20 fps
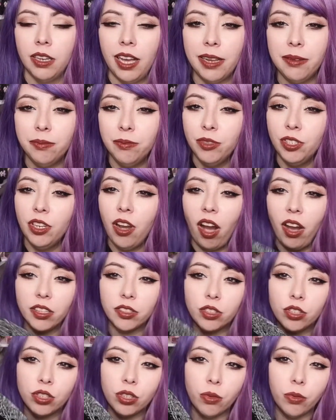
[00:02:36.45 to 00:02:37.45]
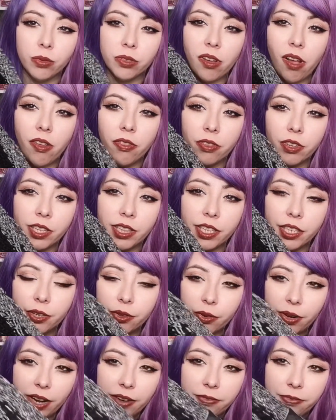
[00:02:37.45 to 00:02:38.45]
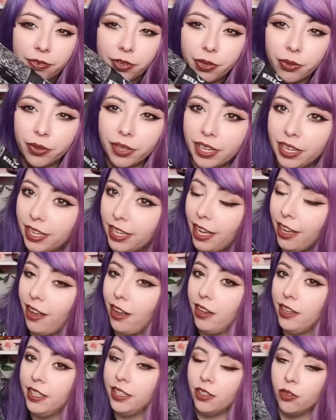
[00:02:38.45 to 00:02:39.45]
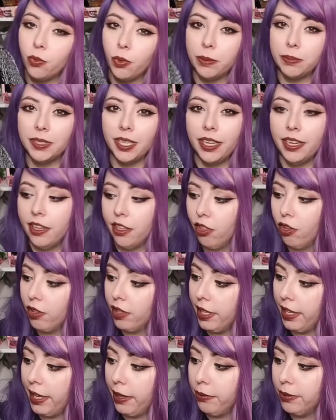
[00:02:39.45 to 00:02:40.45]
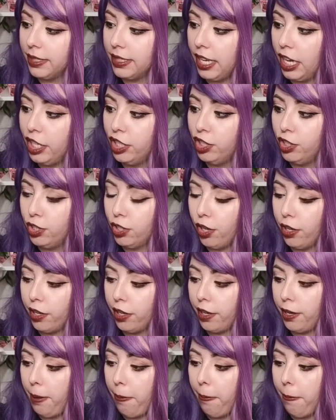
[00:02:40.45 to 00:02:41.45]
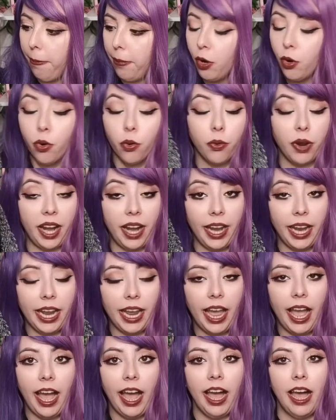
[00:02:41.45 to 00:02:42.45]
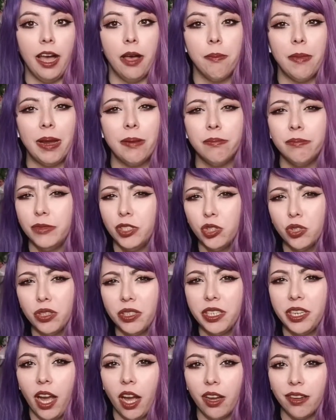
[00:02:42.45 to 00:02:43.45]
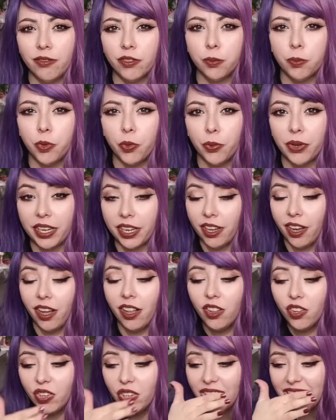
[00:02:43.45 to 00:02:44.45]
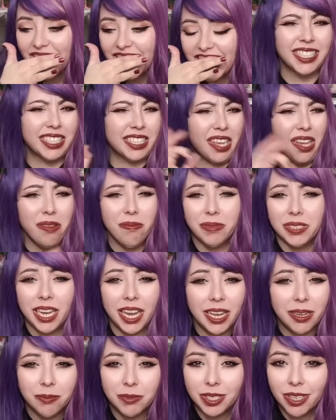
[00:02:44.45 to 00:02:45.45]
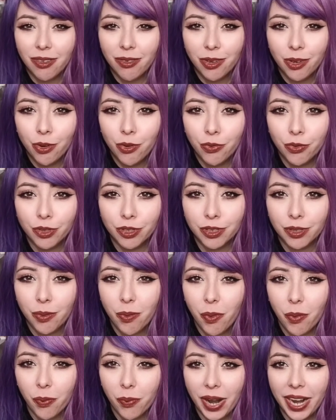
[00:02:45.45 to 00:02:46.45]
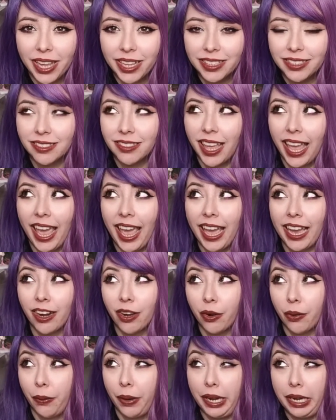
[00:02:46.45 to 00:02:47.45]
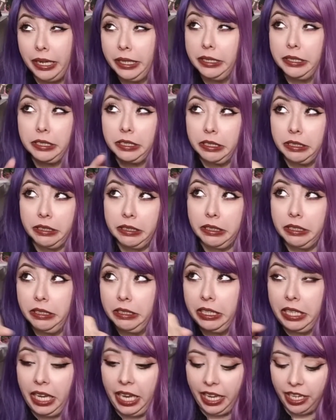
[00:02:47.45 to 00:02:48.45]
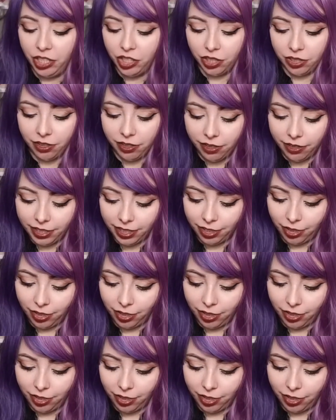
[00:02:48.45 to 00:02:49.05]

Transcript: I'm not sold on the glitter. I feel like in the website it looked like it was a dark gray. Um, I'm usually not comfortable wearing color. Sometimes I'll go for some reds and grays. It's just like occasionally.